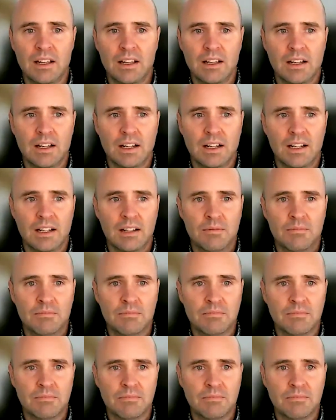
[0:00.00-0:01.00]

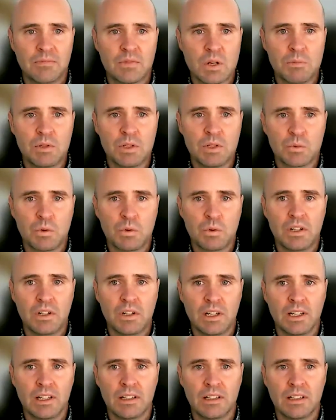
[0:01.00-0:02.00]
So I'm just
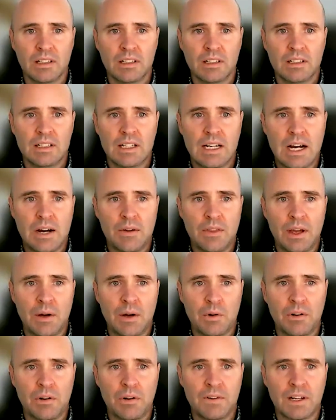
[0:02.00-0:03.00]
wondering how that
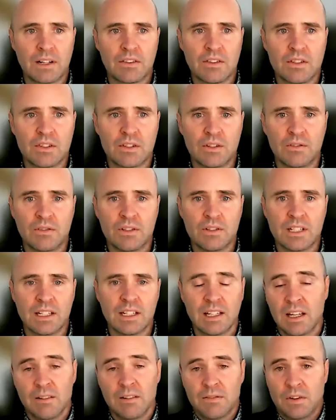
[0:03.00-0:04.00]
would affect the servicing,
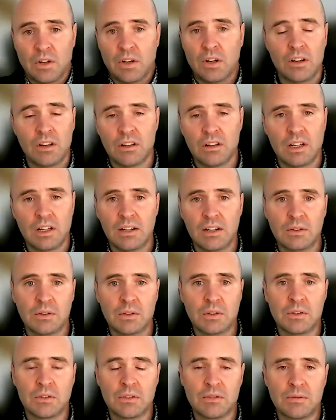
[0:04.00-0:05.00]
if at all. I don't know.